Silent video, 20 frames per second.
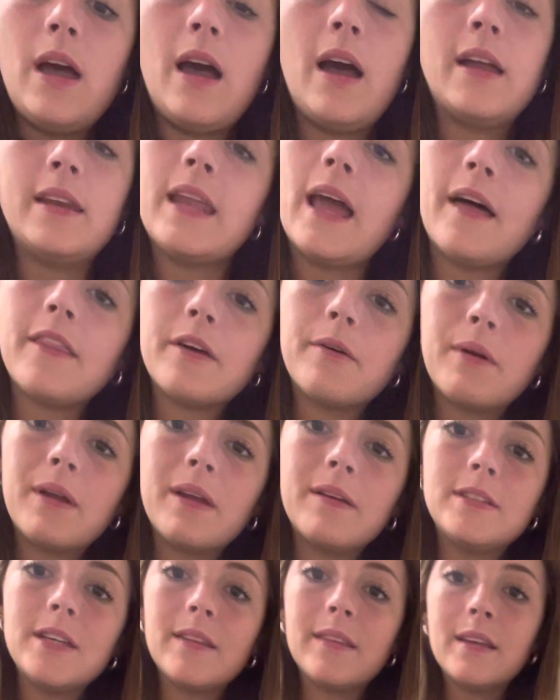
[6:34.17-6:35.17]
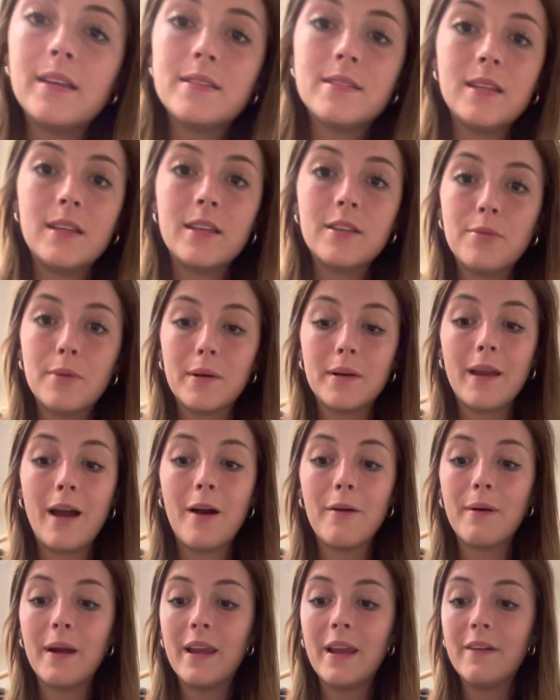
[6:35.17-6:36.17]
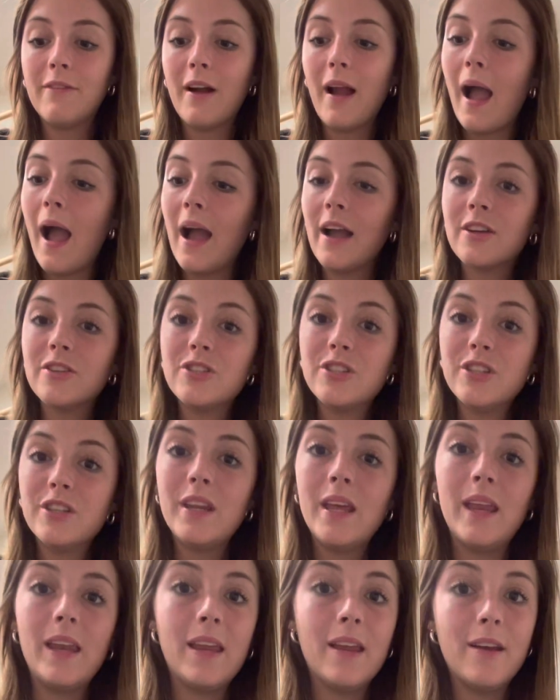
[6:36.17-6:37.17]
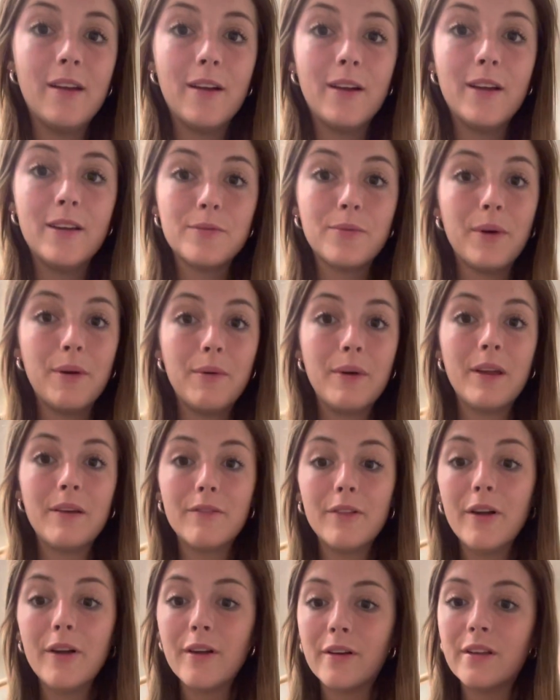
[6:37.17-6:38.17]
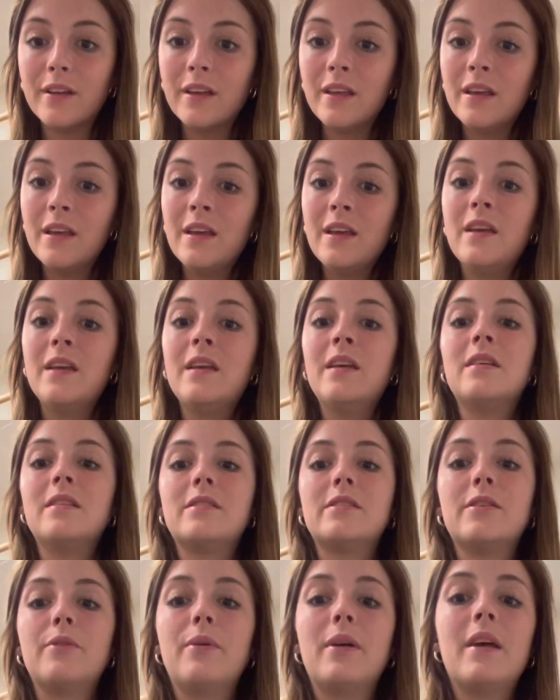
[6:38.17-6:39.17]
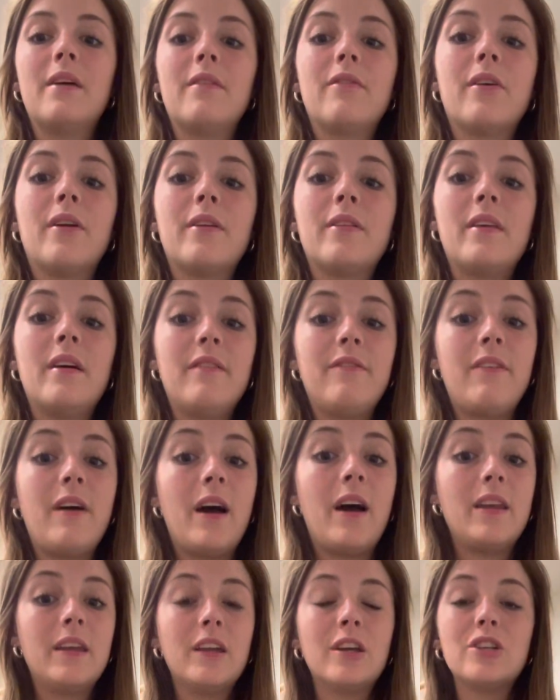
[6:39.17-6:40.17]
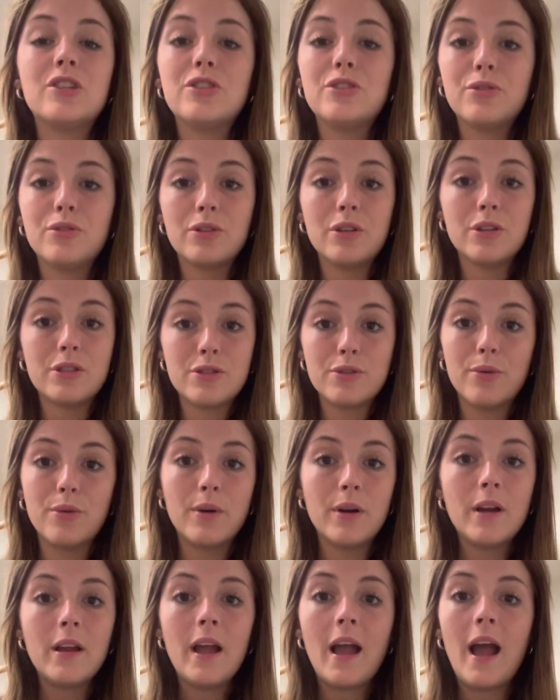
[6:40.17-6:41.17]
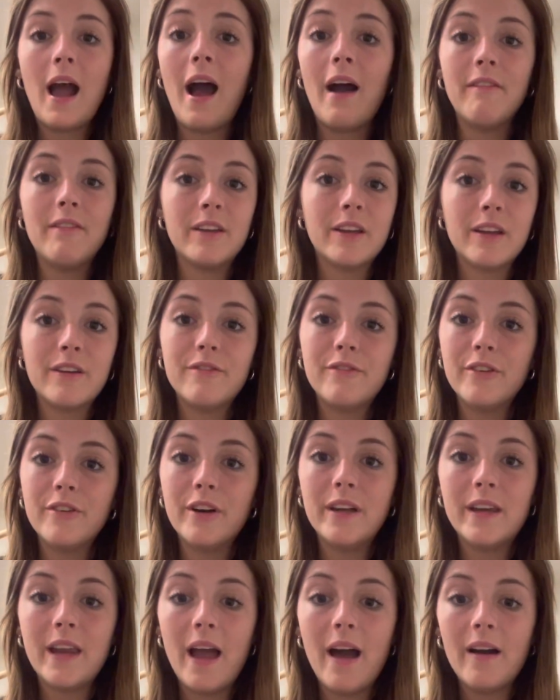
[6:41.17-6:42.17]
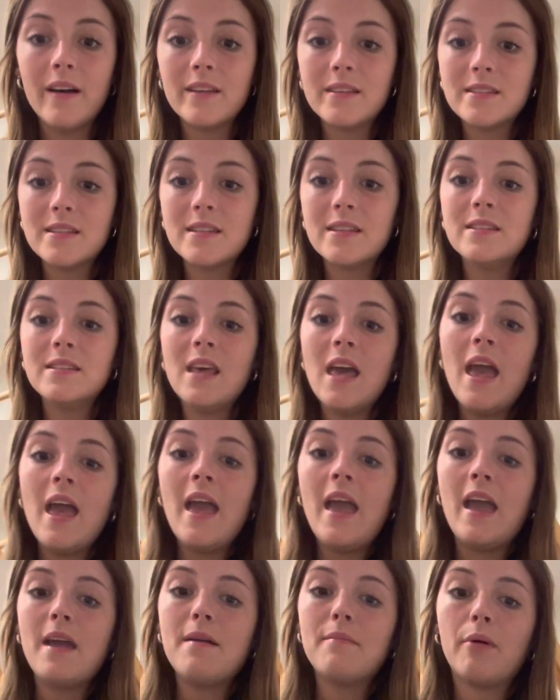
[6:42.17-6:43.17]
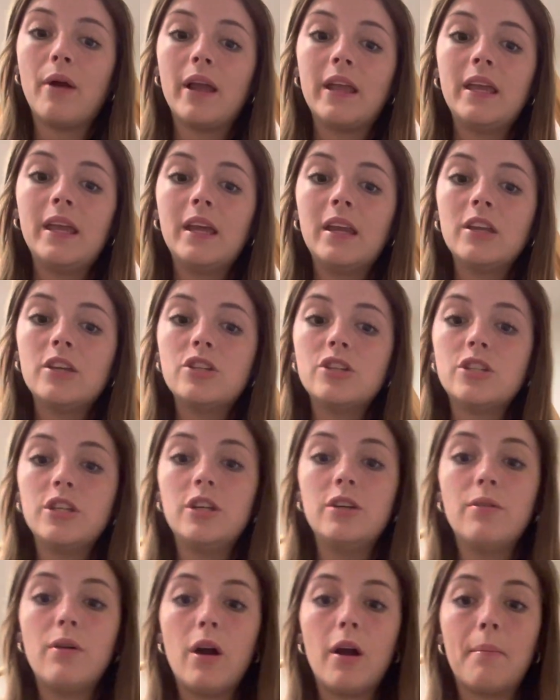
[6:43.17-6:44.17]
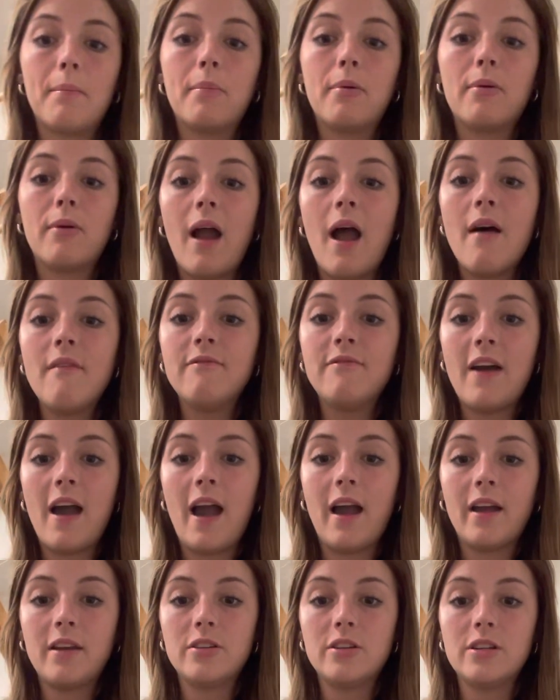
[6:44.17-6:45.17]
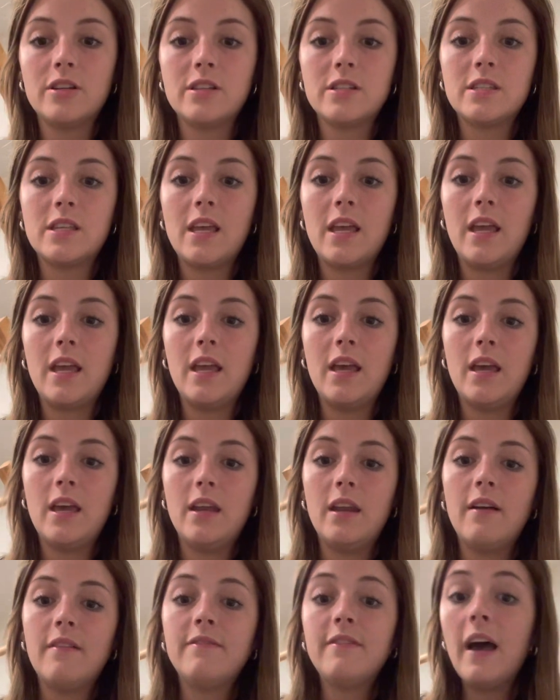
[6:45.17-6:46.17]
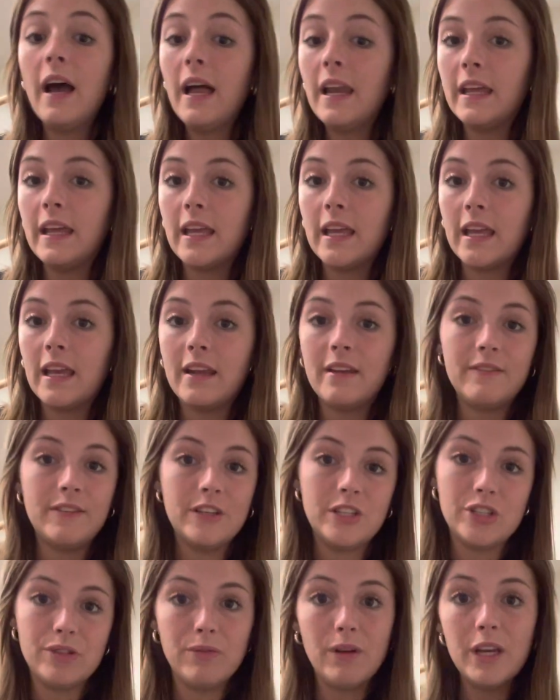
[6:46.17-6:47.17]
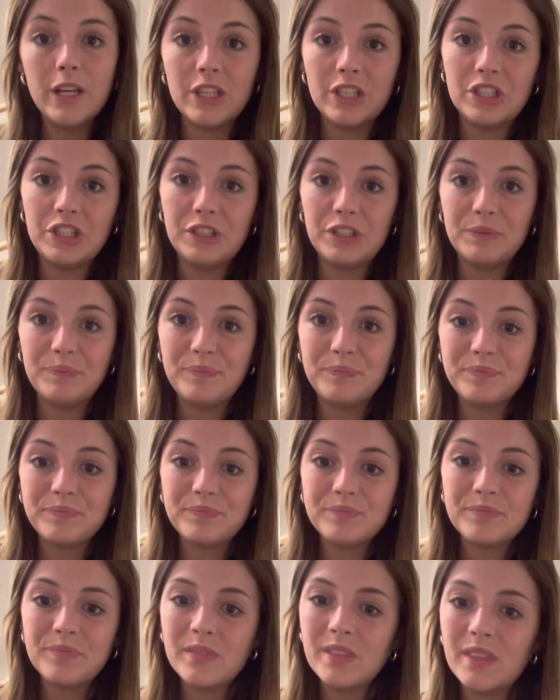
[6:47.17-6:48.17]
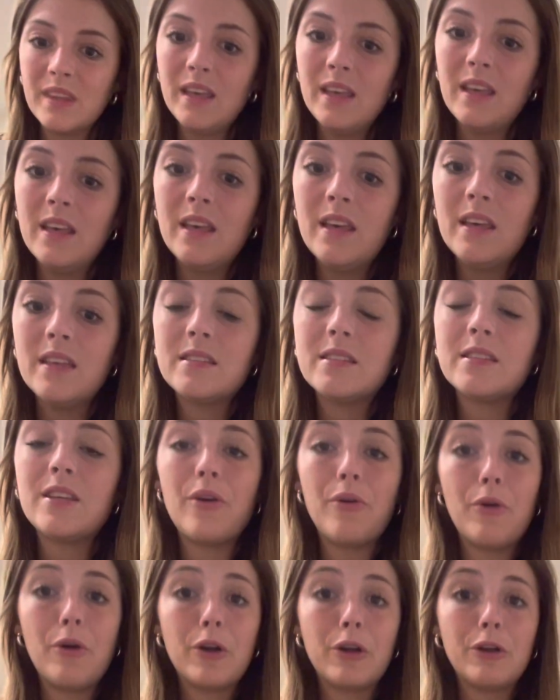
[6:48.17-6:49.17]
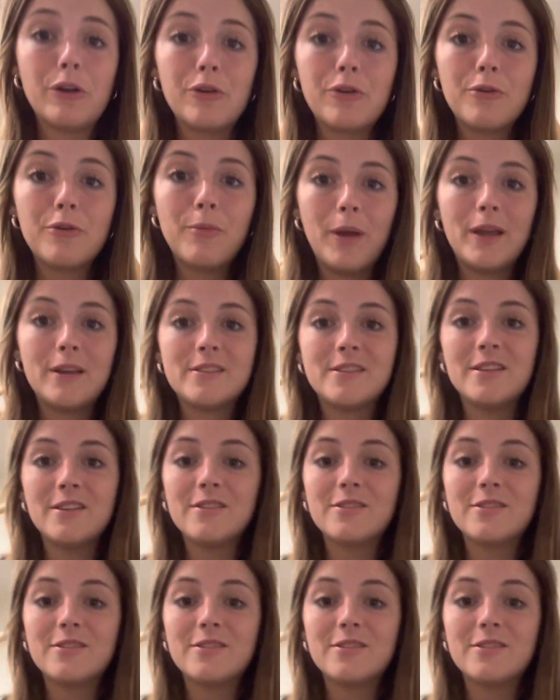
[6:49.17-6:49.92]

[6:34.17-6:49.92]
now that we have done these things, we're now ready for action, and here is what we have learned. So we have learned that finding a store, having a foot analysis, and breaking in a shoe are prime factors in finding an efficient running shoe. So Google makes it